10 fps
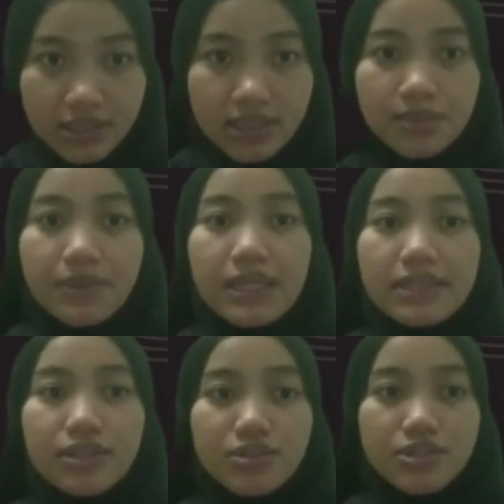ability to
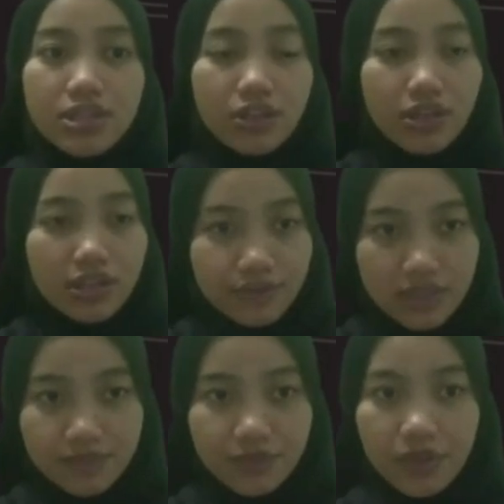secure the firm
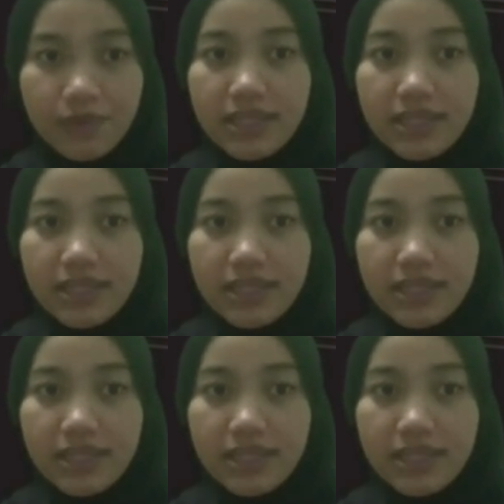from any